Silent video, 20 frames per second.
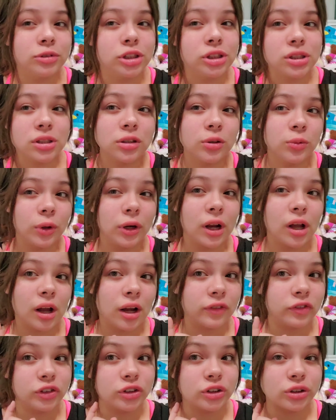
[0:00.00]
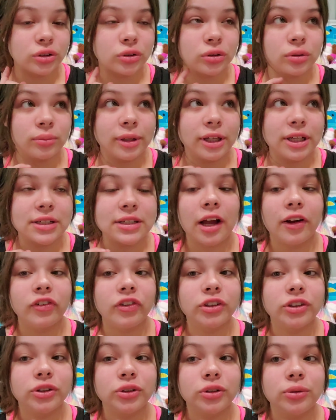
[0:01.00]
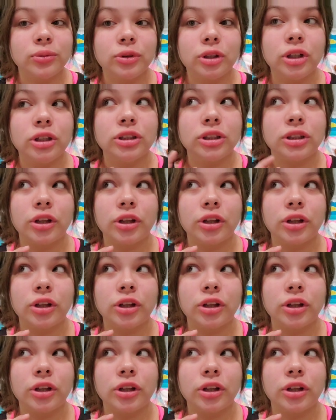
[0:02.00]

just gonna work out after school because after school I'm going to the